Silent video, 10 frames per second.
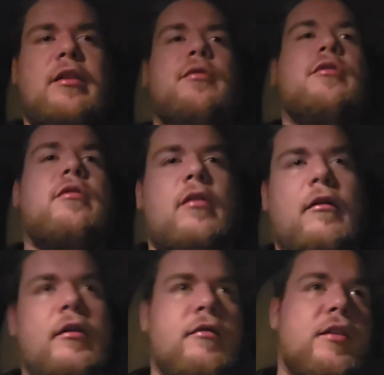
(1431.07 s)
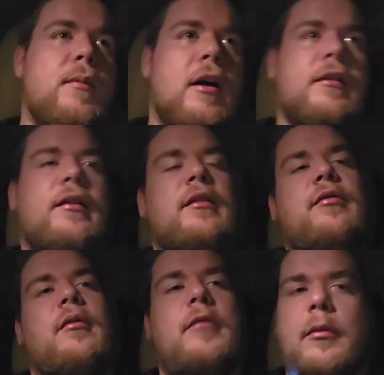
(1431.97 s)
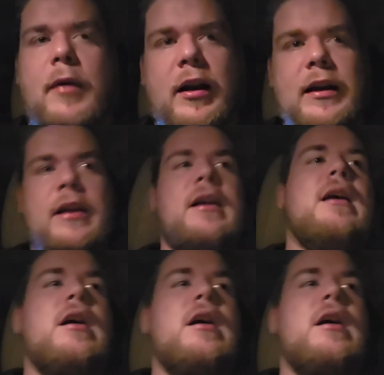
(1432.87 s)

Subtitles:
those growing responses from your body